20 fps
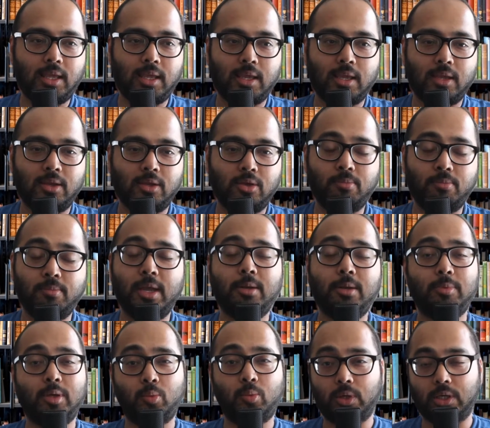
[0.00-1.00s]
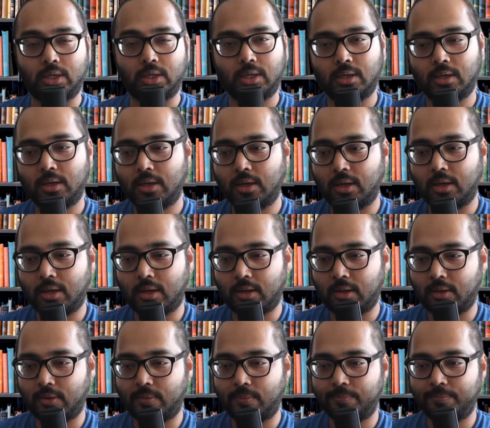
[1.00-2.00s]
made me weak.
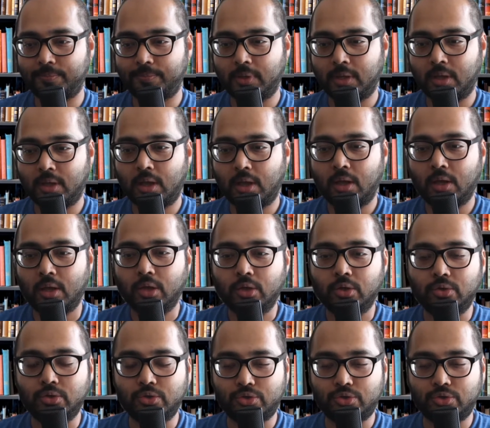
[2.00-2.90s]
You